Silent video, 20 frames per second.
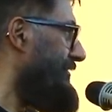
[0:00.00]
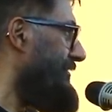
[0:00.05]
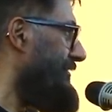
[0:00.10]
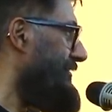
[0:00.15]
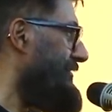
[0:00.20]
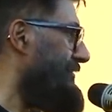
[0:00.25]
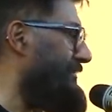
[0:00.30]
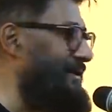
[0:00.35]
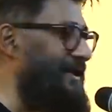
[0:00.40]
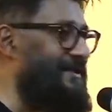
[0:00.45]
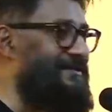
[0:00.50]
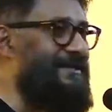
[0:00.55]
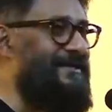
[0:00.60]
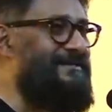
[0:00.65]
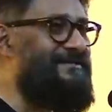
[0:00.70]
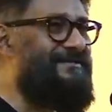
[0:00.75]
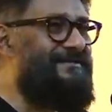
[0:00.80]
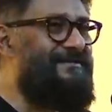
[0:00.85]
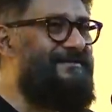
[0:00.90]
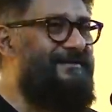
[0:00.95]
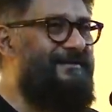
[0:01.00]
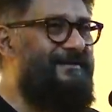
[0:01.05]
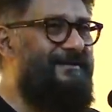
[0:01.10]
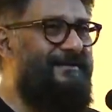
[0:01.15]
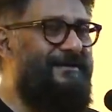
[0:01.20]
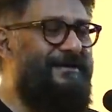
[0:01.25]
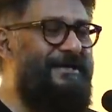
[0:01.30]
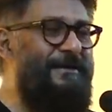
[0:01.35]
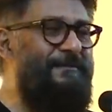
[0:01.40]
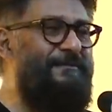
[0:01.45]
They
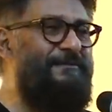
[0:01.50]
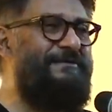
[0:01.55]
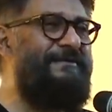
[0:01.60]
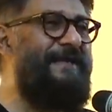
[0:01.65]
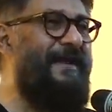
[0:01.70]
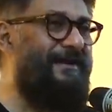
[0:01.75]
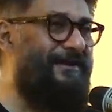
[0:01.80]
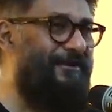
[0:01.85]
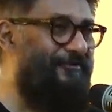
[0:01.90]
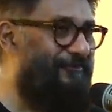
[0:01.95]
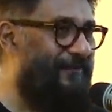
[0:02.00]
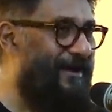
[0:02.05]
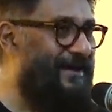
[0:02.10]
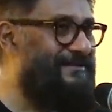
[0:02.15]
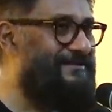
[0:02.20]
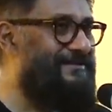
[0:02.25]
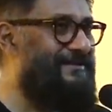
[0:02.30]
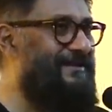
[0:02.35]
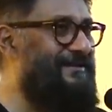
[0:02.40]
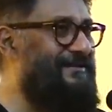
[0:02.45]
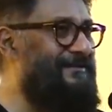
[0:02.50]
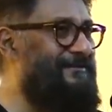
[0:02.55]
just keep sacrificing.